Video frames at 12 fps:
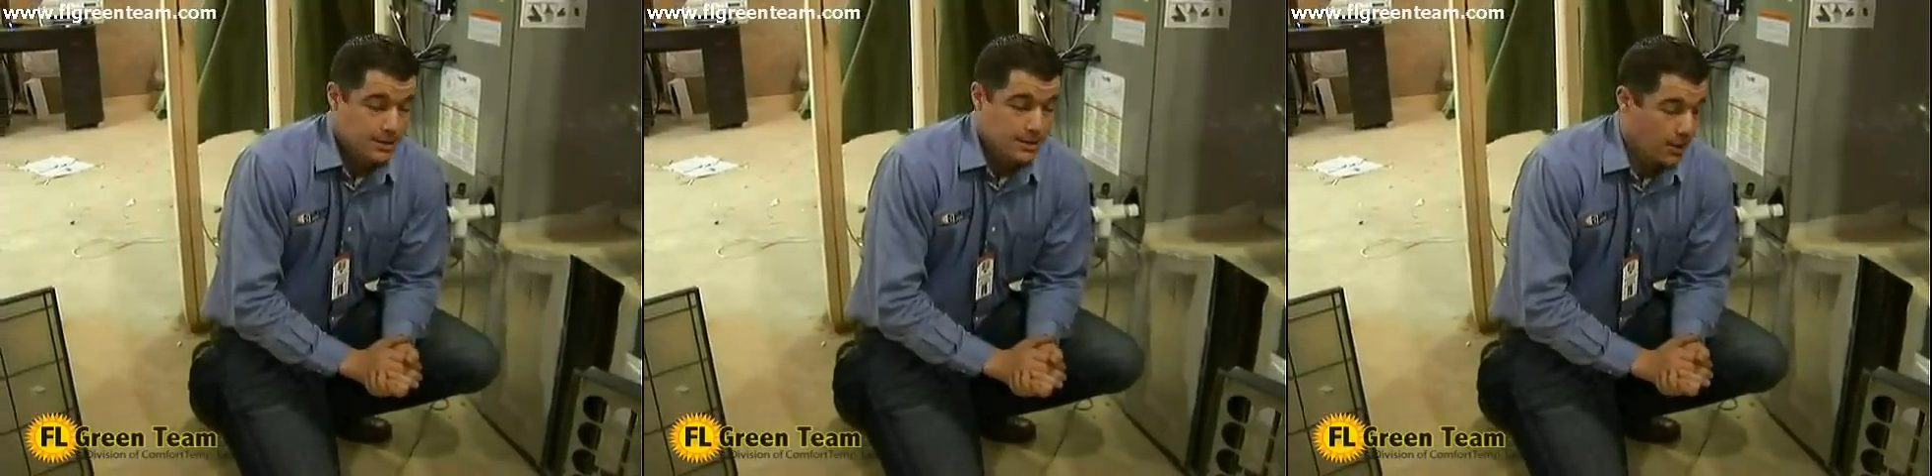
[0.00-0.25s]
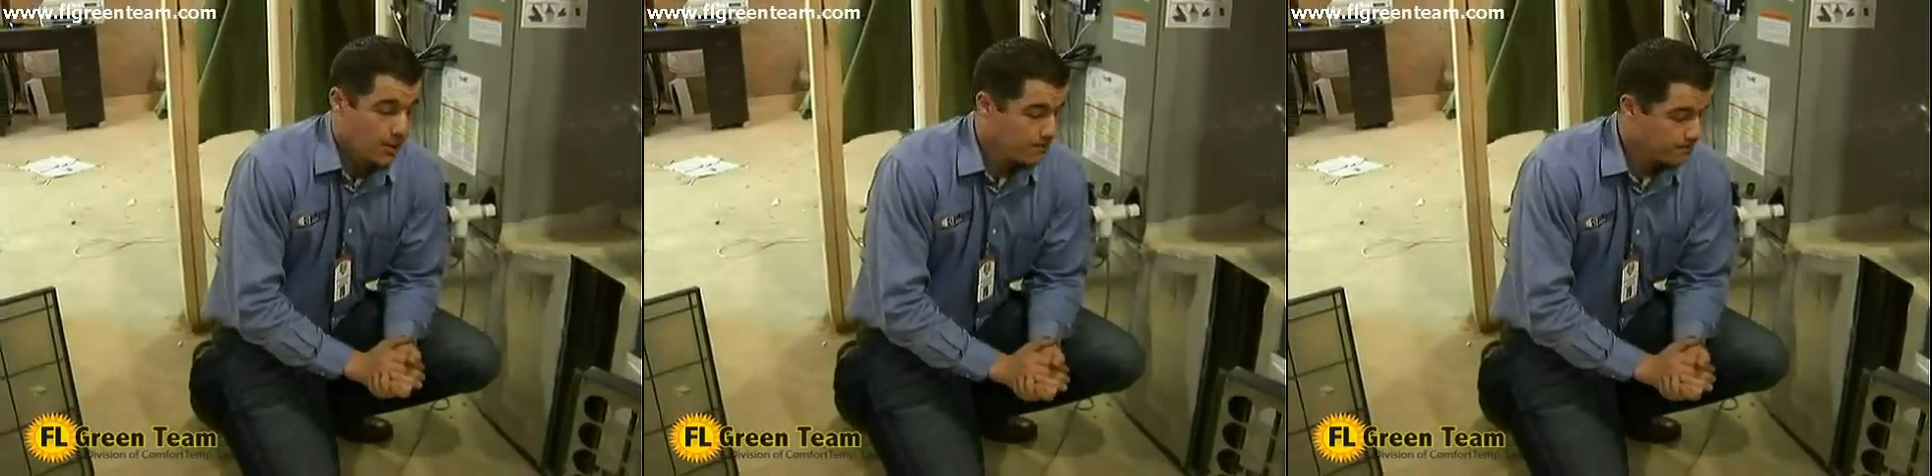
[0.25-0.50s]

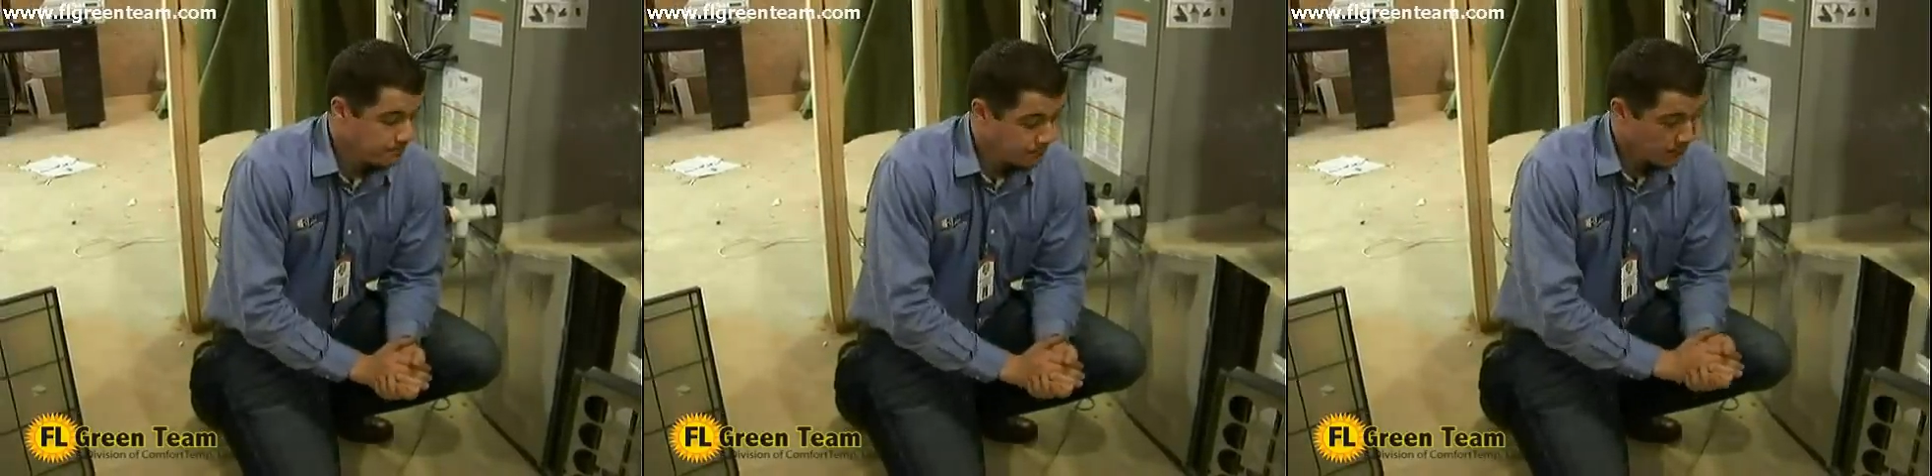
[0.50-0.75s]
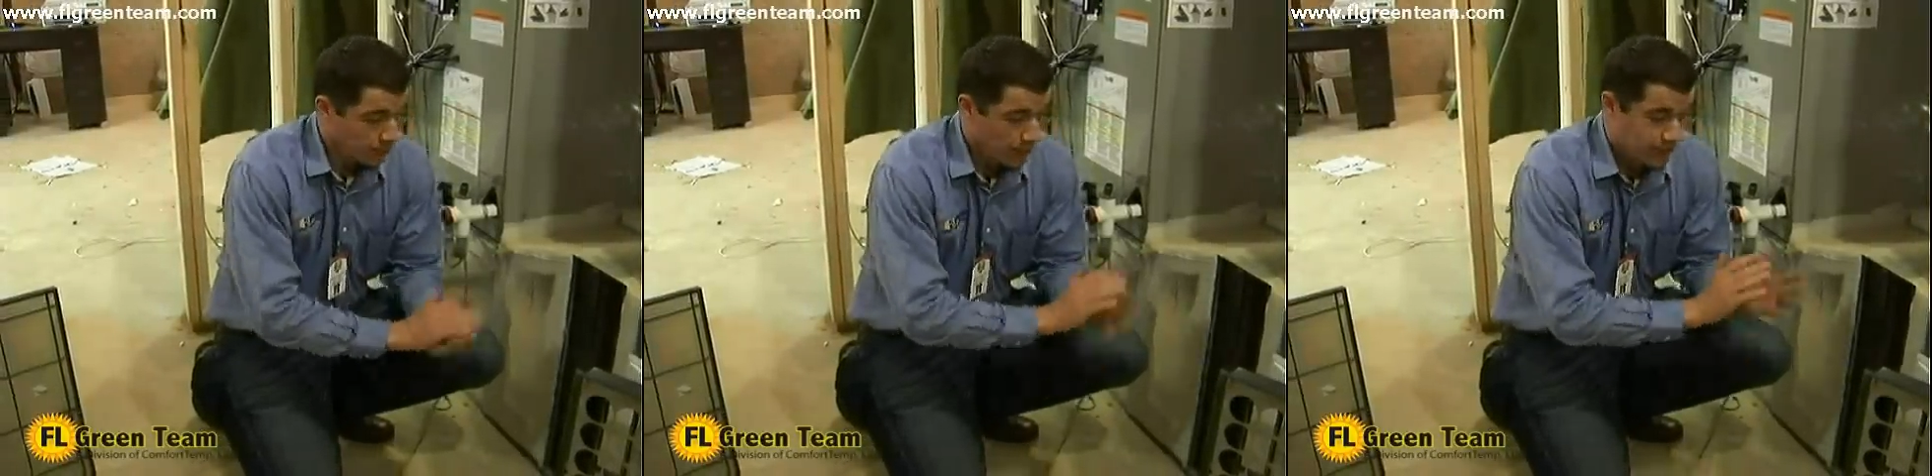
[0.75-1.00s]
So
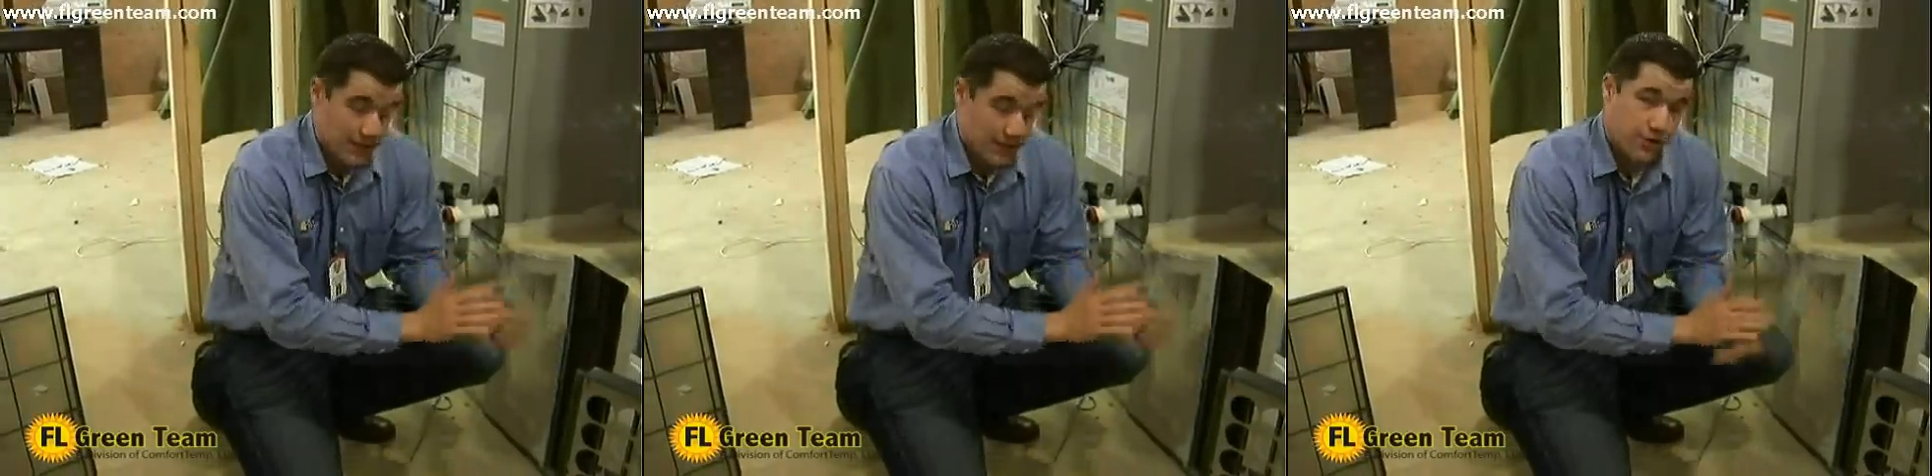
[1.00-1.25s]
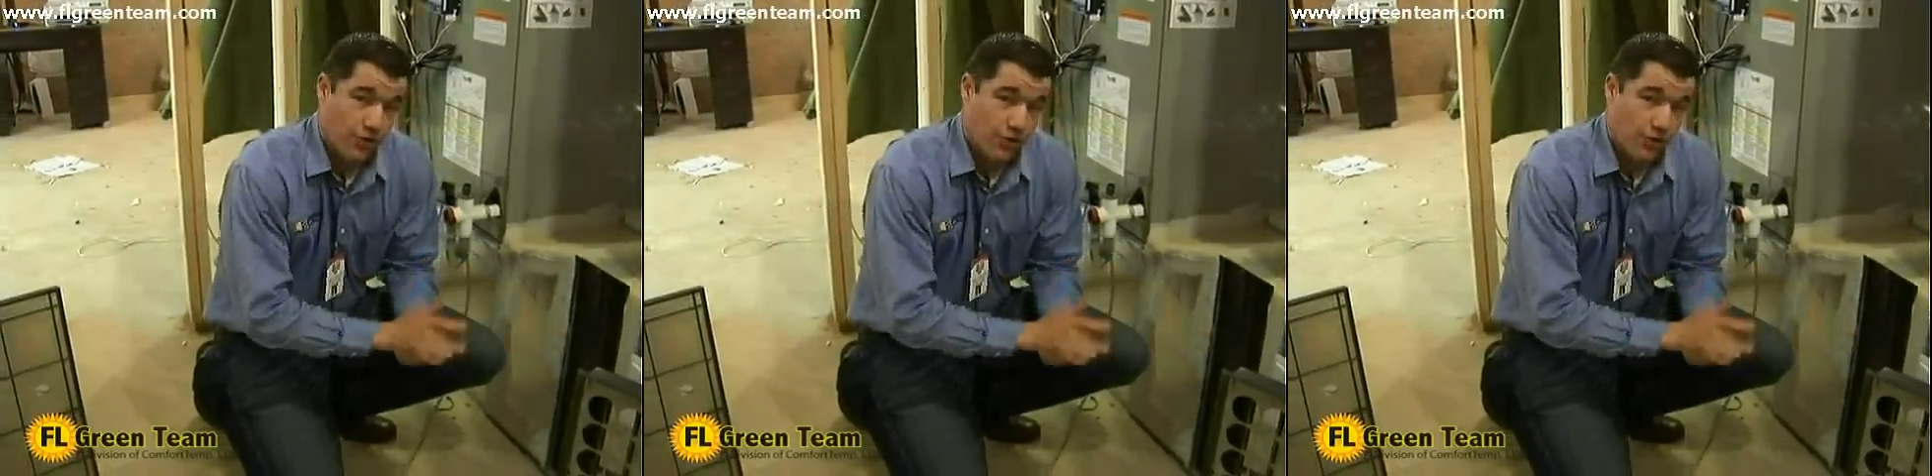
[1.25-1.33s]
with the